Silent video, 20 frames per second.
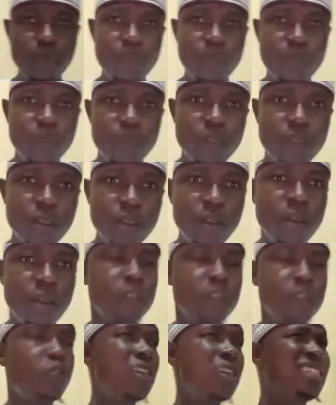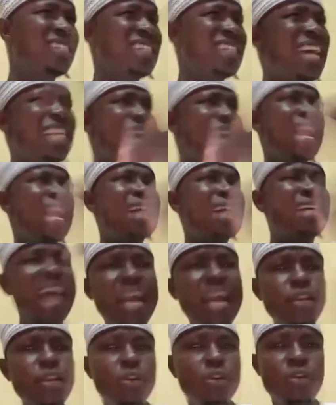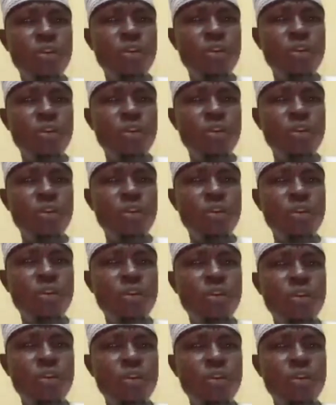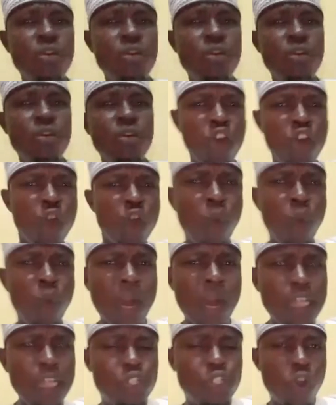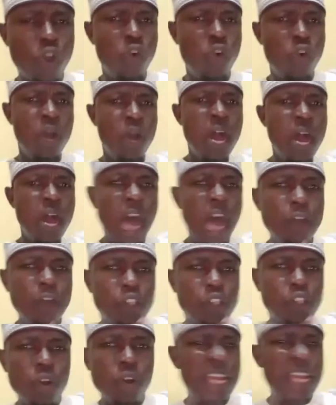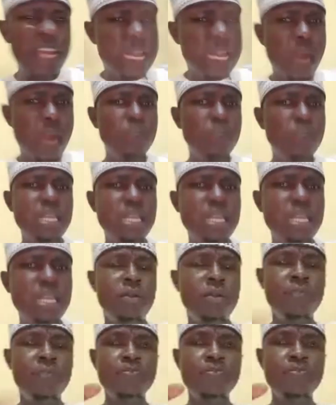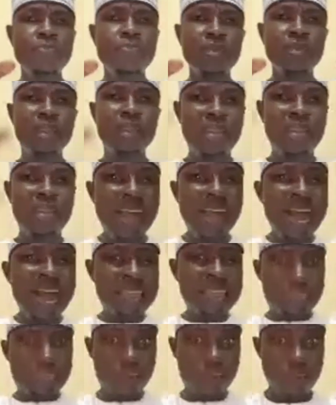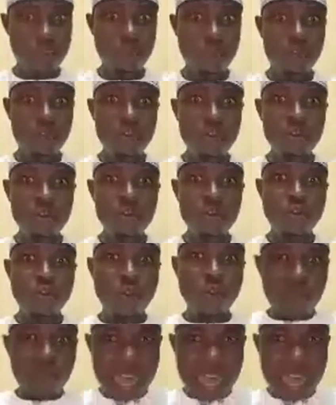So, send your kind of. What a show. Have so, you can win yano. Kira at no. Oh, kind of.